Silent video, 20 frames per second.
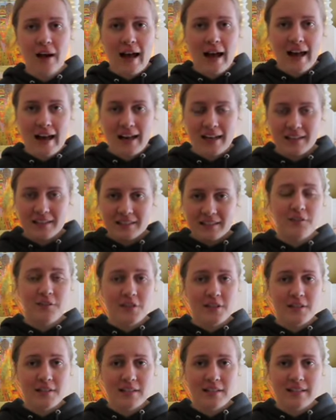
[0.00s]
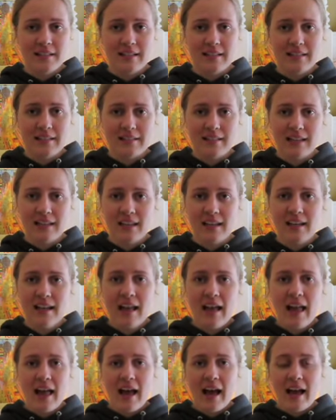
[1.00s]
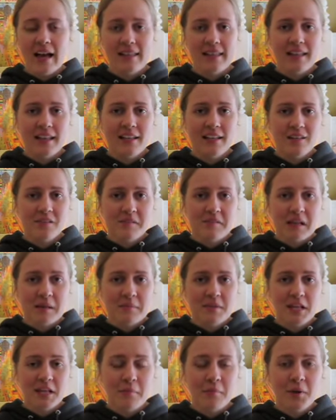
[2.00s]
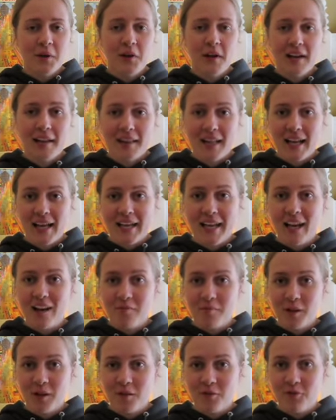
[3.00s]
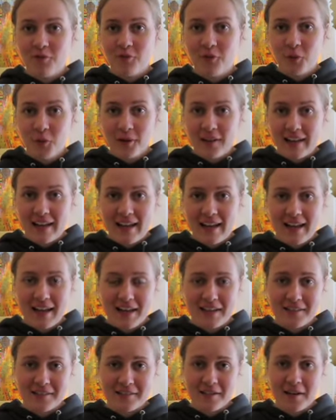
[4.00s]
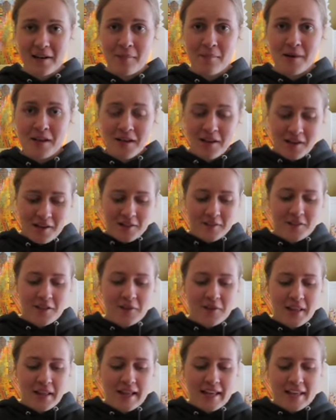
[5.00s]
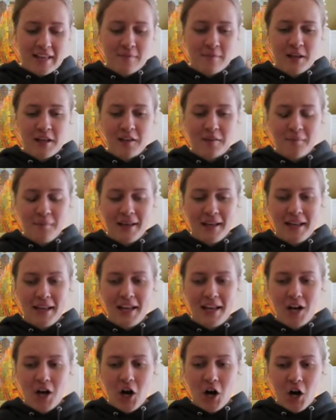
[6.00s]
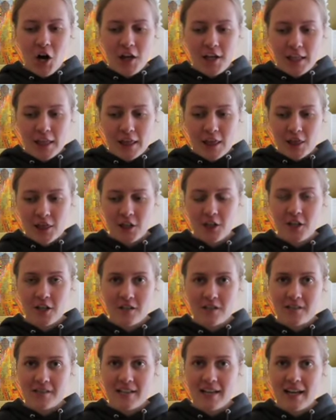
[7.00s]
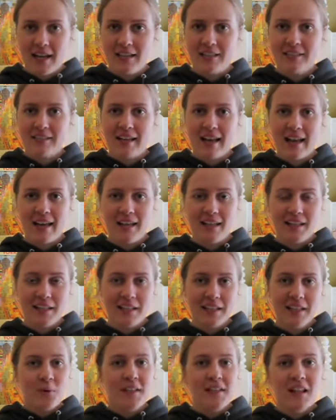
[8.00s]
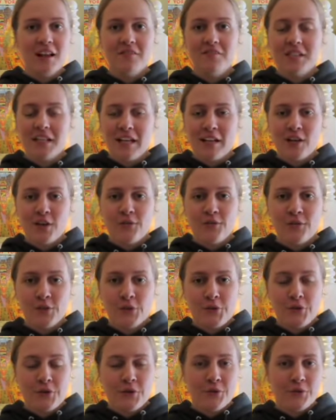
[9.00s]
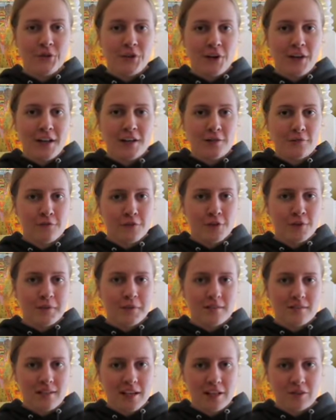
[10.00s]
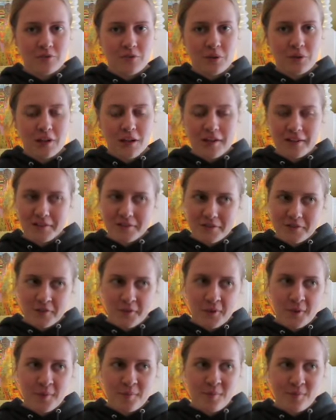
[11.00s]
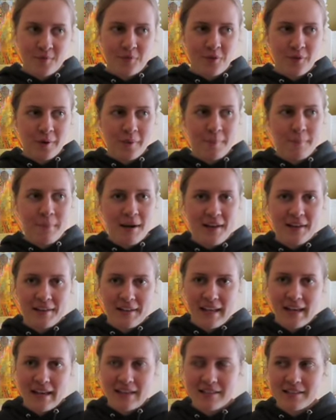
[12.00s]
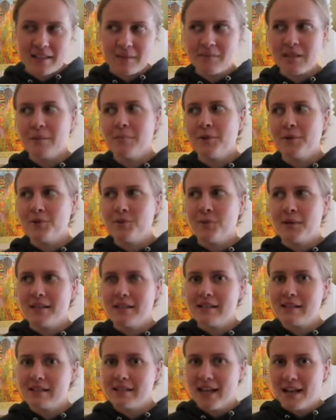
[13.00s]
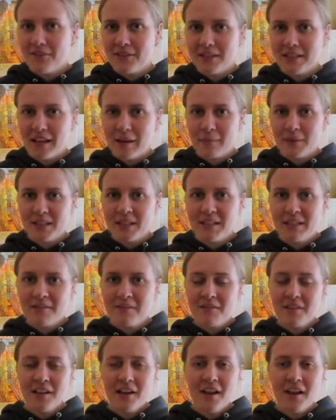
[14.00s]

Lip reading: at University of Tennessee at the end of September, and they gave me a 4-day heads up. So they emailed me on a Thursday saying, "We'd love to interview you. Your interview is scheduled on Zoom for Monday, September 27th, I believe."